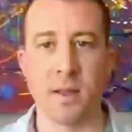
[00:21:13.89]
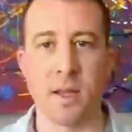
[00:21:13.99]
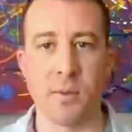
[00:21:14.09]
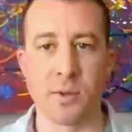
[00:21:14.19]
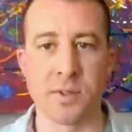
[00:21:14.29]

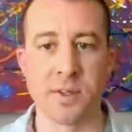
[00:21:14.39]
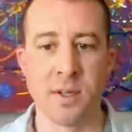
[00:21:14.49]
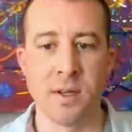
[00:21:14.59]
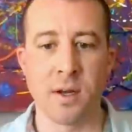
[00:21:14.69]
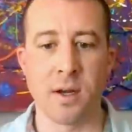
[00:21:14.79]

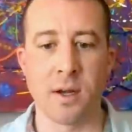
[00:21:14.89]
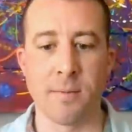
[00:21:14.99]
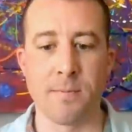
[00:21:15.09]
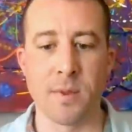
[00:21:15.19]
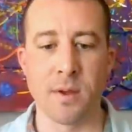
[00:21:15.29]
enables
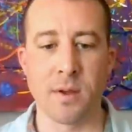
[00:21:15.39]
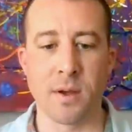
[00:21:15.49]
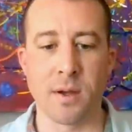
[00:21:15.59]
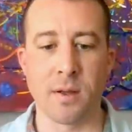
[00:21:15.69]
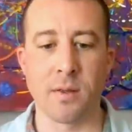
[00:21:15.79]
um,
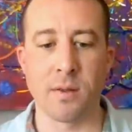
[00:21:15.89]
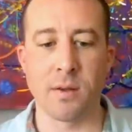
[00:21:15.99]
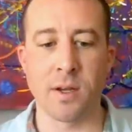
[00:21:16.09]
uh,